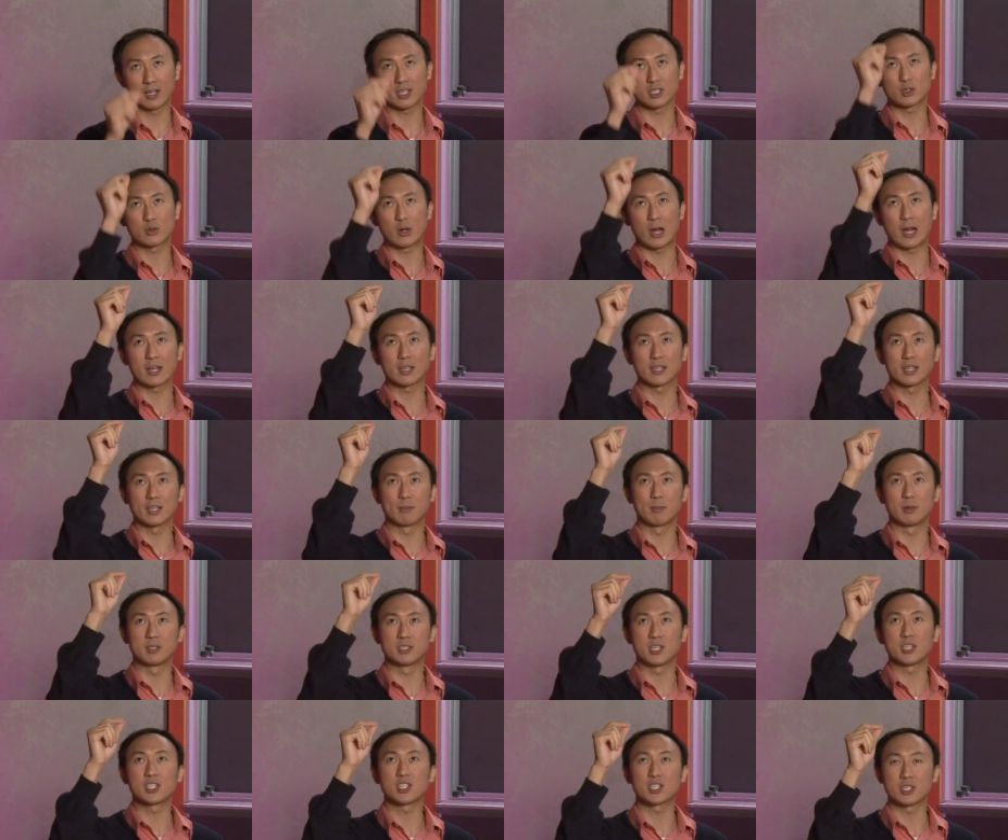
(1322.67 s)
extract the
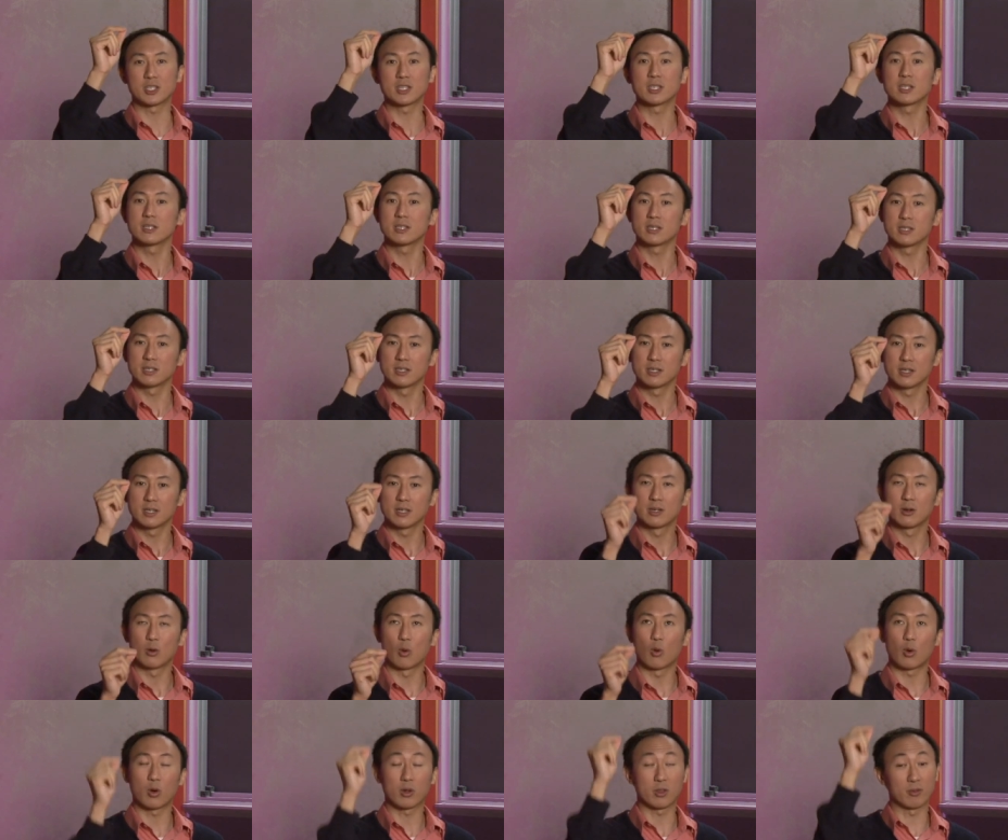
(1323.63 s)
position
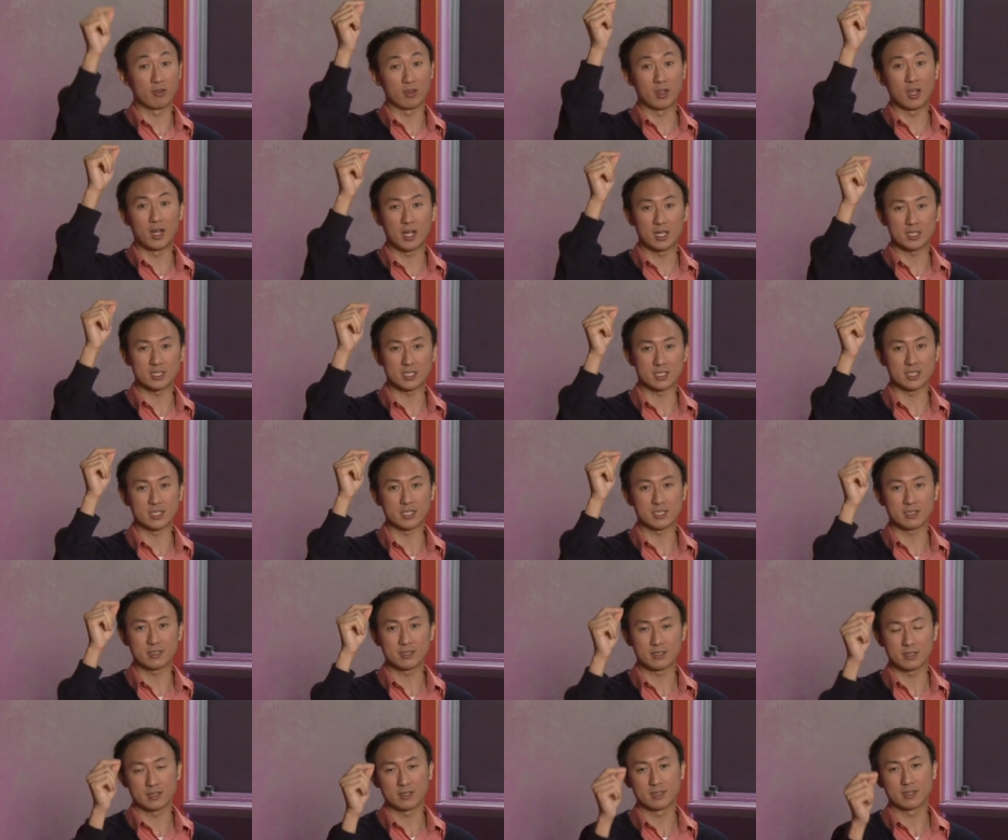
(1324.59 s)
or the
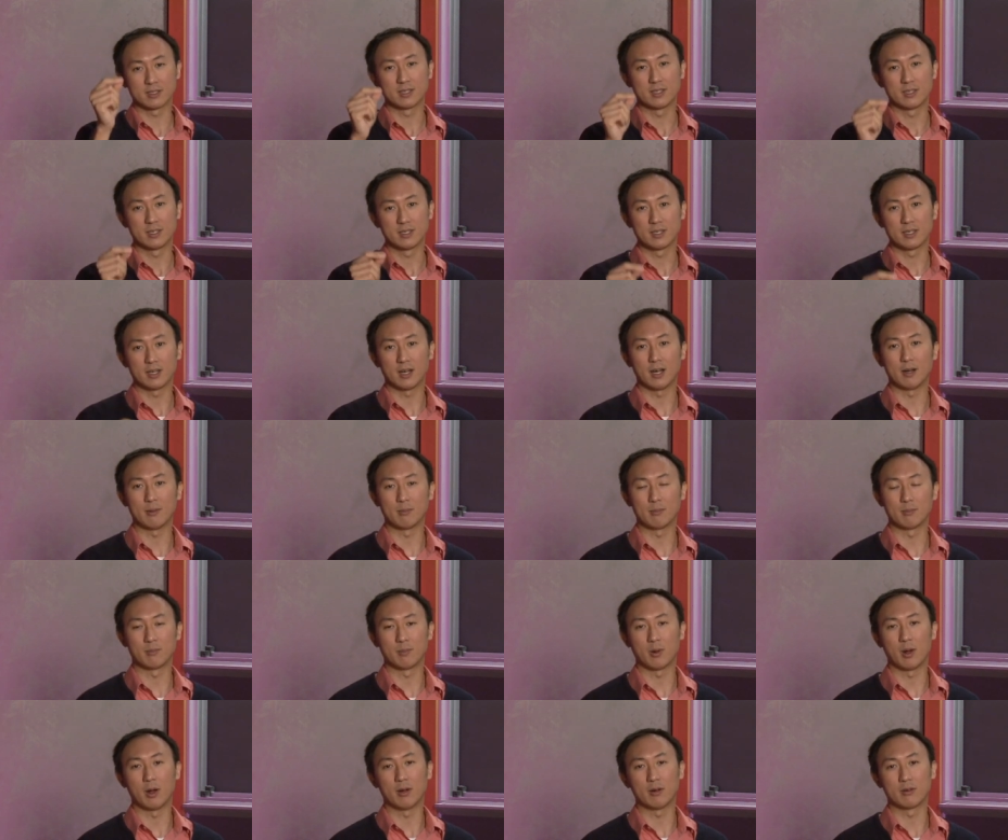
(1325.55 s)
velocity
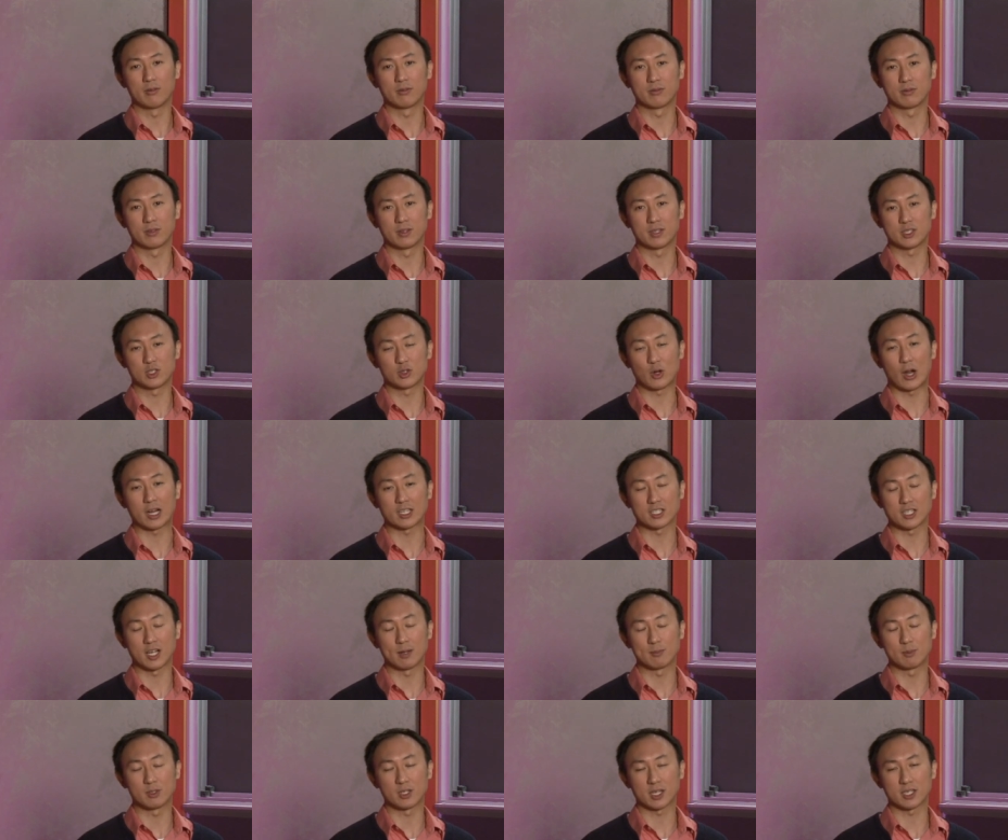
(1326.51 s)
um, of the tracked
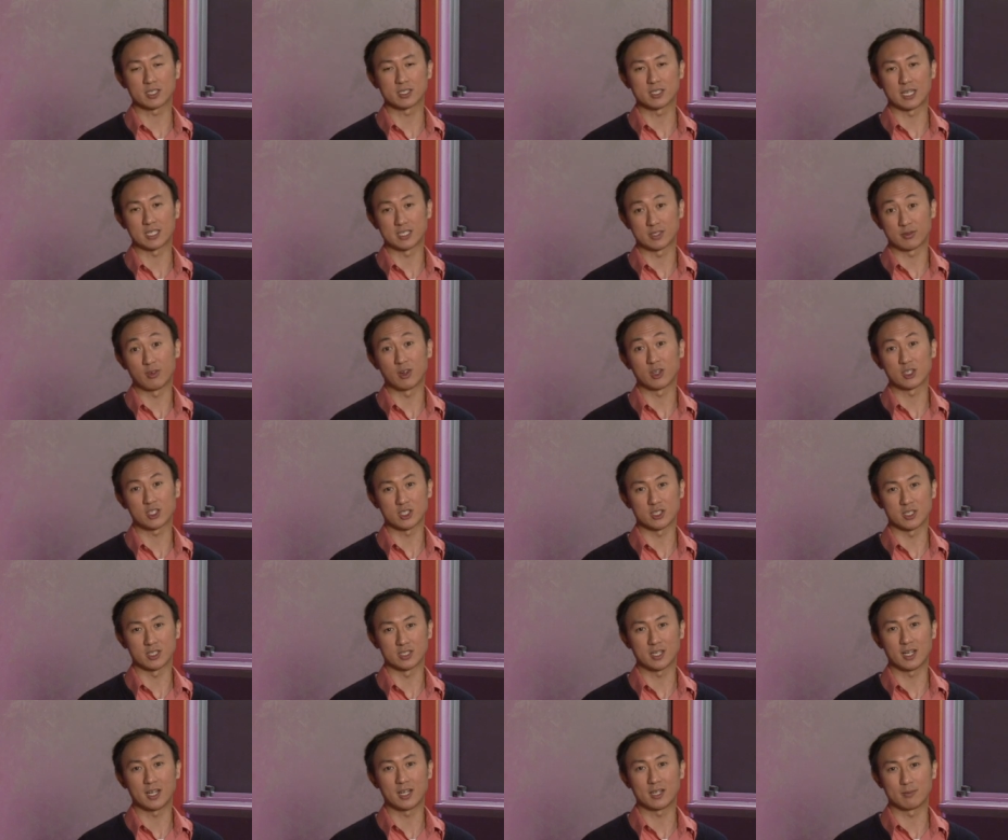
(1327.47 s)
objects as a function
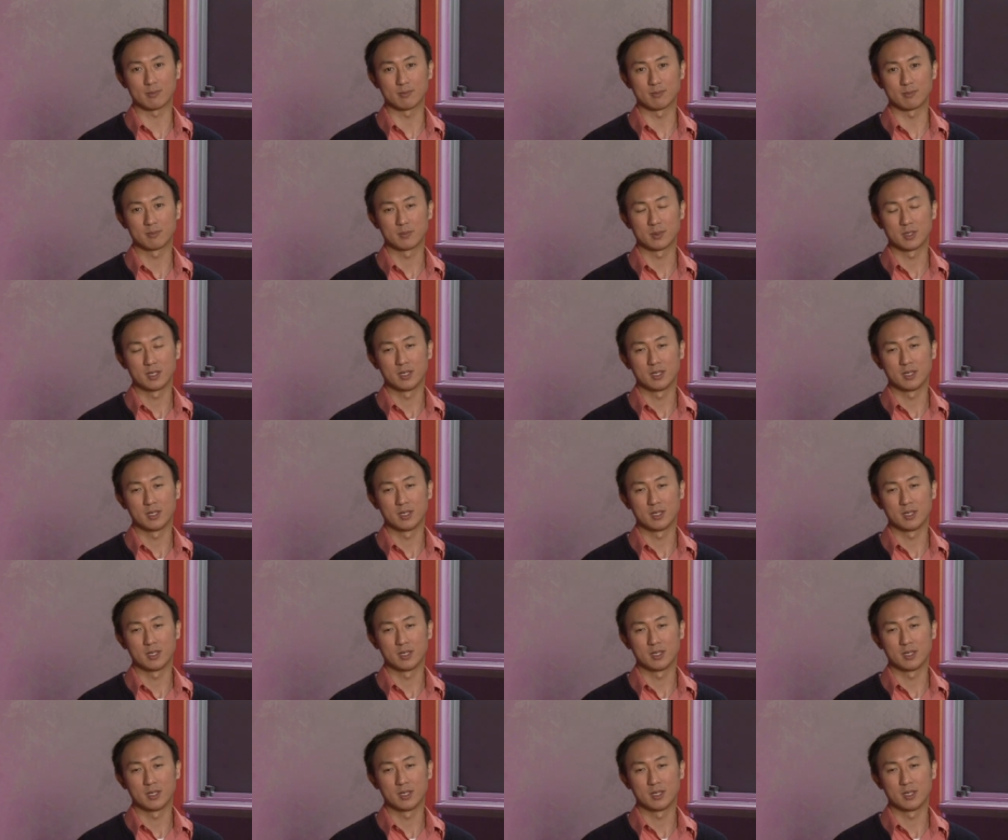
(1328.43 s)
of time.